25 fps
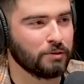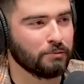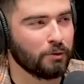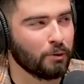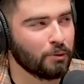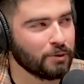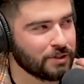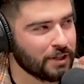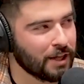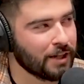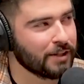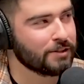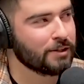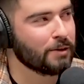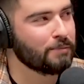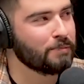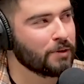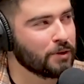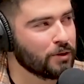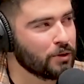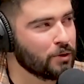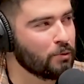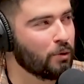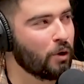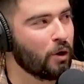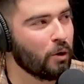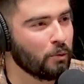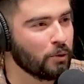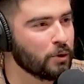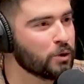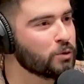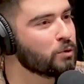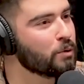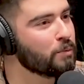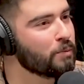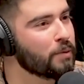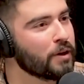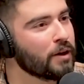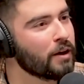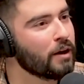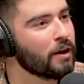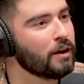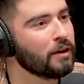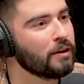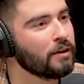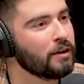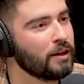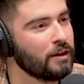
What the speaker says: but was that something you always were big on,